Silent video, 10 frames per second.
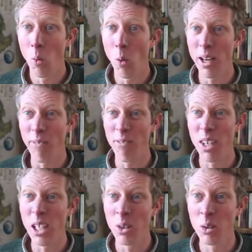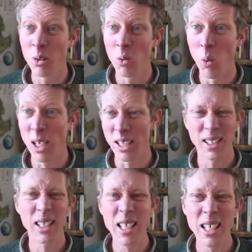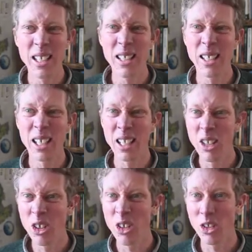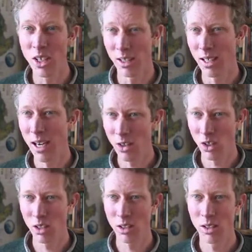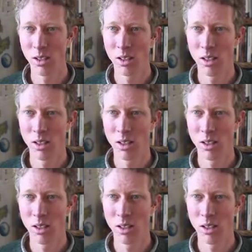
what it feels, what it sees, hears, and touches.